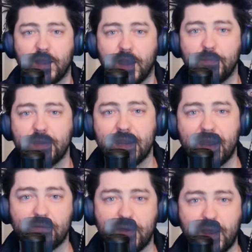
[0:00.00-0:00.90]
I mean,
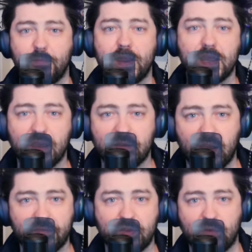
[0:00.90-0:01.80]
how many
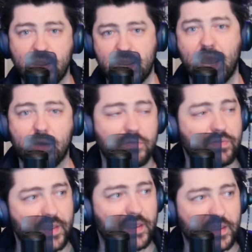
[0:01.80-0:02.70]
of you right now are
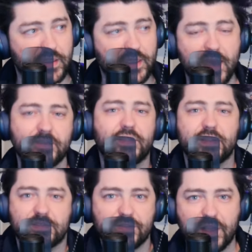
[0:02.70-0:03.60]
thinking, yeah,
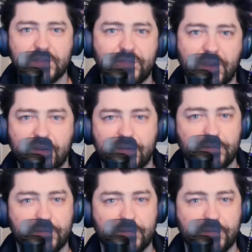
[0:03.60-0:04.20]
that's fair.